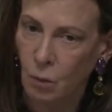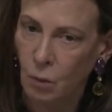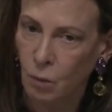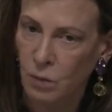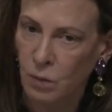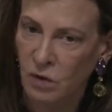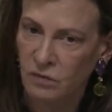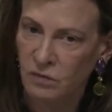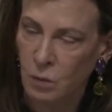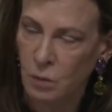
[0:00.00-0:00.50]

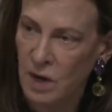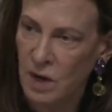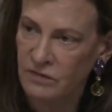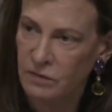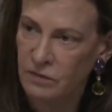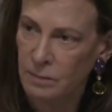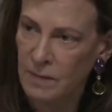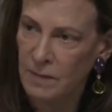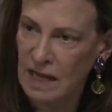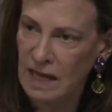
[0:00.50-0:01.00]
move away
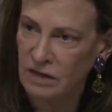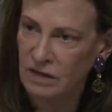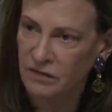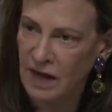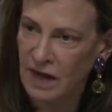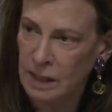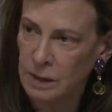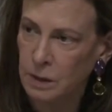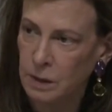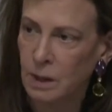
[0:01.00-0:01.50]
from
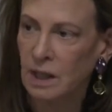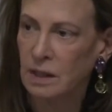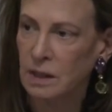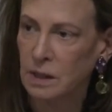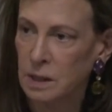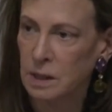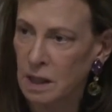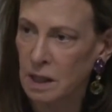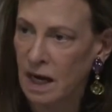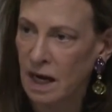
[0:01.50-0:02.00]
manufacturing, and
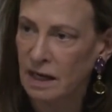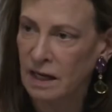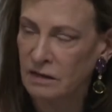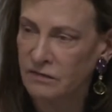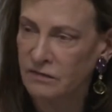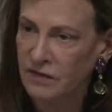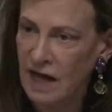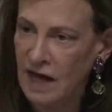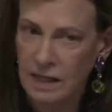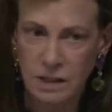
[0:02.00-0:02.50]
in, China, in
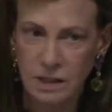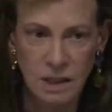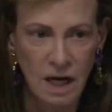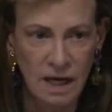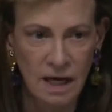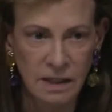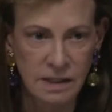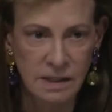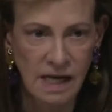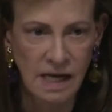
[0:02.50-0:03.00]
fact,
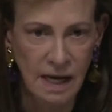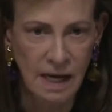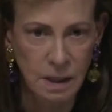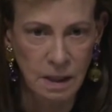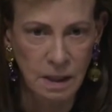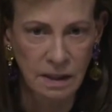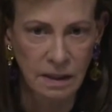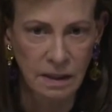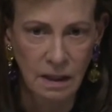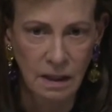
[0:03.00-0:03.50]
China's
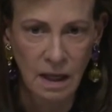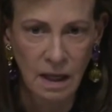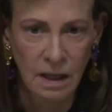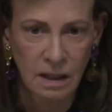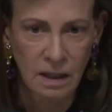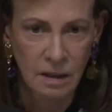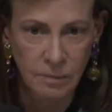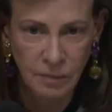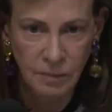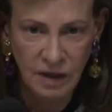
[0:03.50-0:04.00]
actually
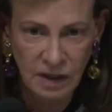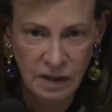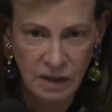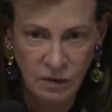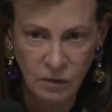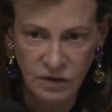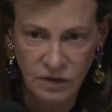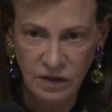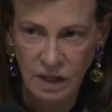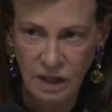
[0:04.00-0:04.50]
competing
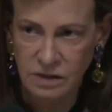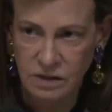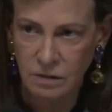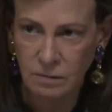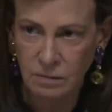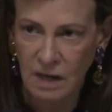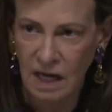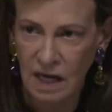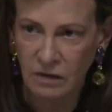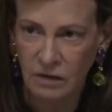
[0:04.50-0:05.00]
with us on
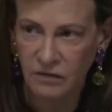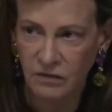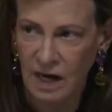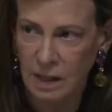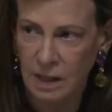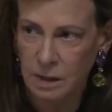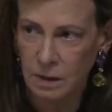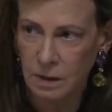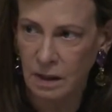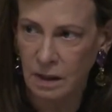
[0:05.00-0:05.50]

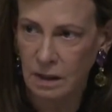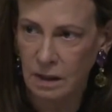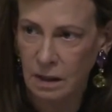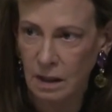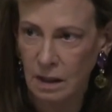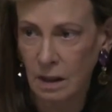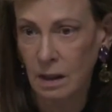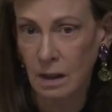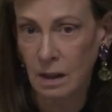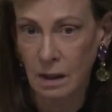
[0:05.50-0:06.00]
manufacturing.
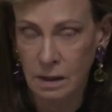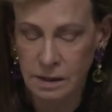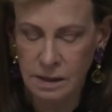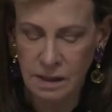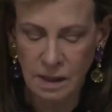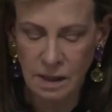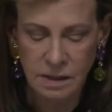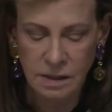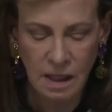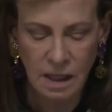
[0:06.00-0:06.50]
As
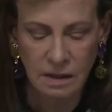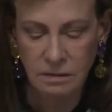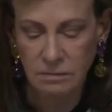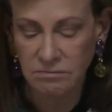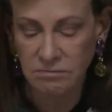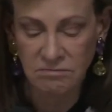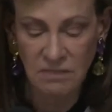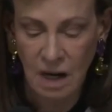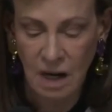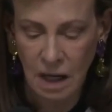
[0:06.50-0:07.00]
I said,
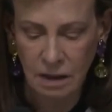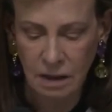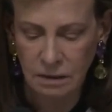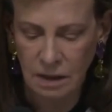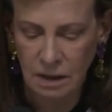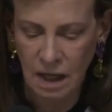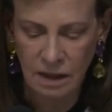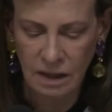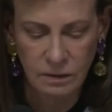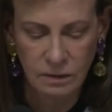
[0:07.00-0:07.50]
I,
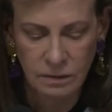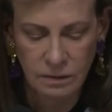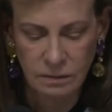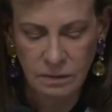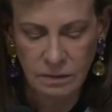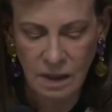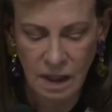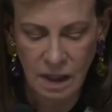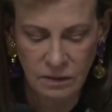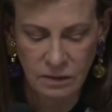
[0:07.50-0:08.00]
I don't
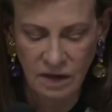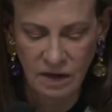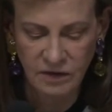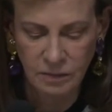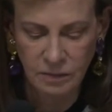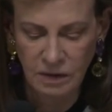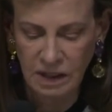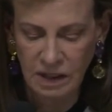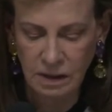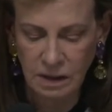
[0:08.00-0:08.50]
I don't have an
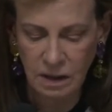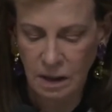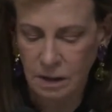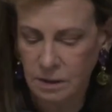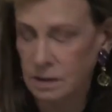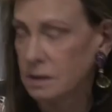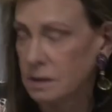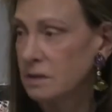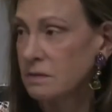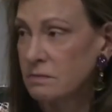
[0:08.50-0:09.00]
opinion. I'm
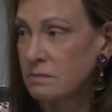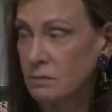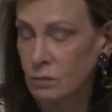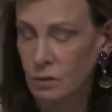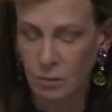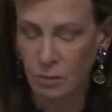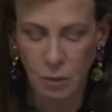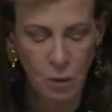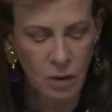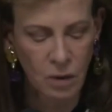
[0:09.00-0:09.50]
just
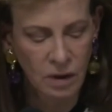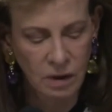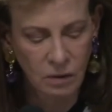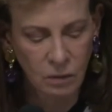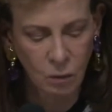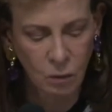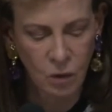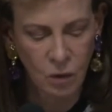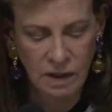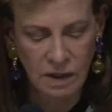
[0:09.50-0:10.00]
reporting
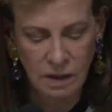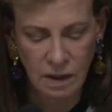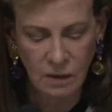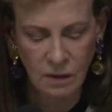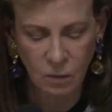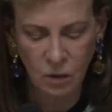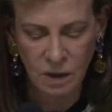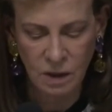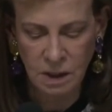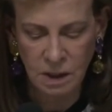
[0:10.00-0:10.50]
what
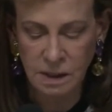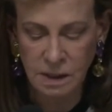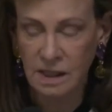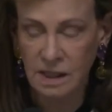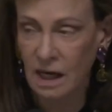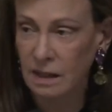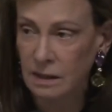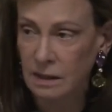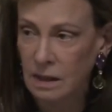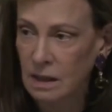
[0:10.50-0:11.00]
what she
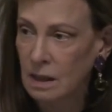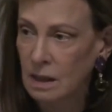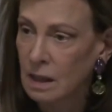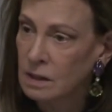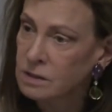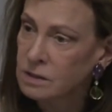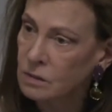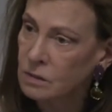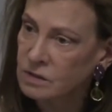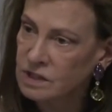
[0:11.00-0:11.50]
said.
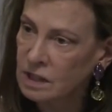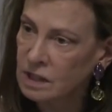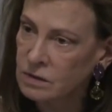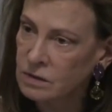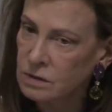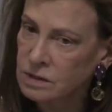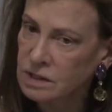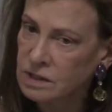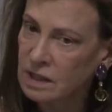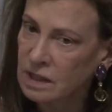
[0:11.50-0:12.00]
So it's
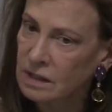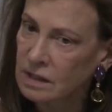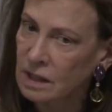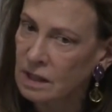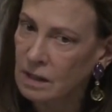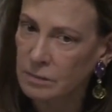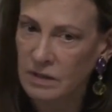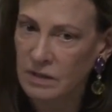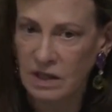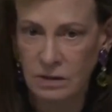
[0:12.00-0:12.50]
interesting.
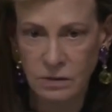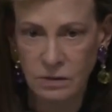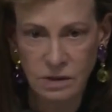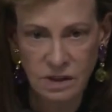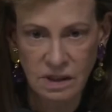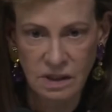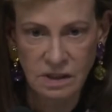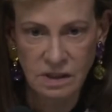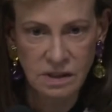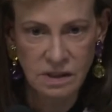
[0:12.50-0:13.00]
It'll be
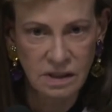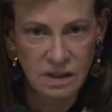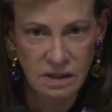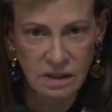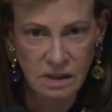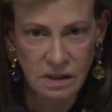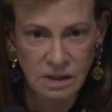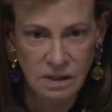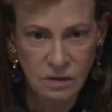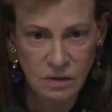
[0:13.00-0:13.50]
interesting to see,
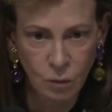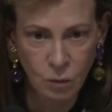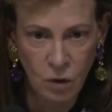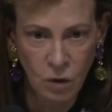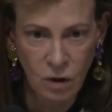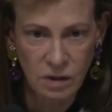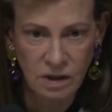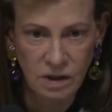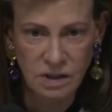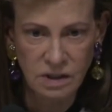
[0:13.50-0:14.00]
does it
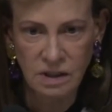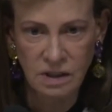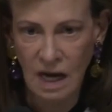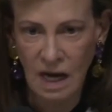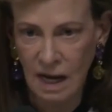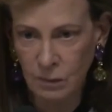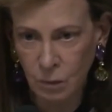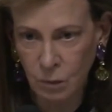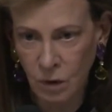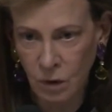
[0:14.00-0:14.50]
work? Does it
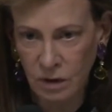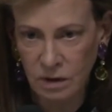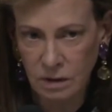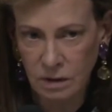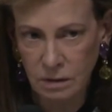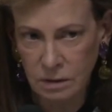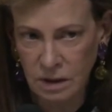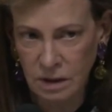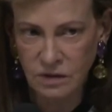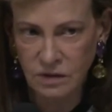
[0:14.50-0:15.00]
not work?
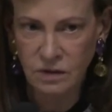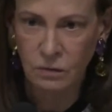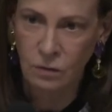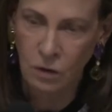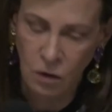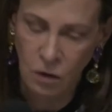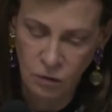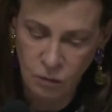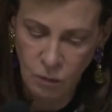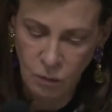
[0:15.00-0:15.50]
Does the
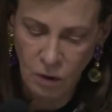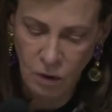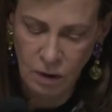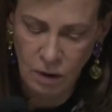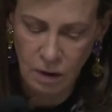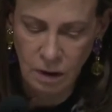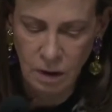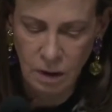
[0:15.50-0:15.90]
growth work?